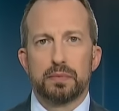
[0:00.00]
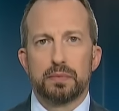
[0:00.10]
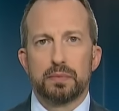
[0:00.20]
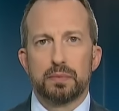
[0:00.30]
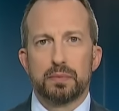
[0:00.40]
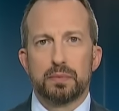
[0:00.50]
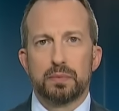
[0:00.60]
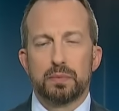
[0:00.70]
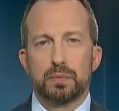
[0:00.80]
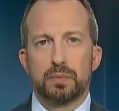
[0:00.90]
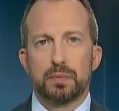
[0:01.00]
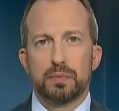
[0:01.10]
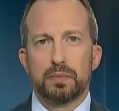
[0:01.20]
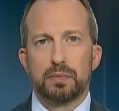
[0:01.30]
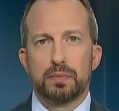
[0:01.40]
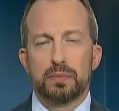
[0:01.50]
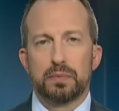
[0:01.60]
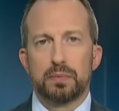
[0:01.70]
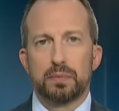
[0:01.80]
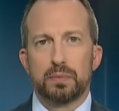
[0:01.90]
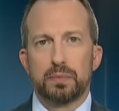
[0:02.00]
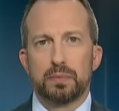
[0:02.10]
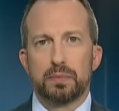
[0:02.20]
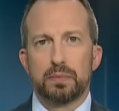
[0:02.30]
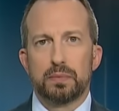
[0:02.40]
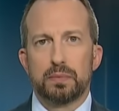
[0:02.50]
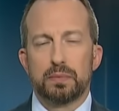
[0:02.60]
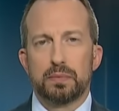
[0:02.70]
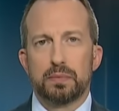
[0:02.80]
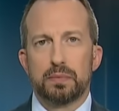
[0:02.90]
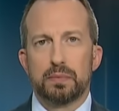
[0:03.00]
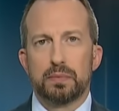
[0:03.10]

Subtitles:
No words are spoken by the person on screen.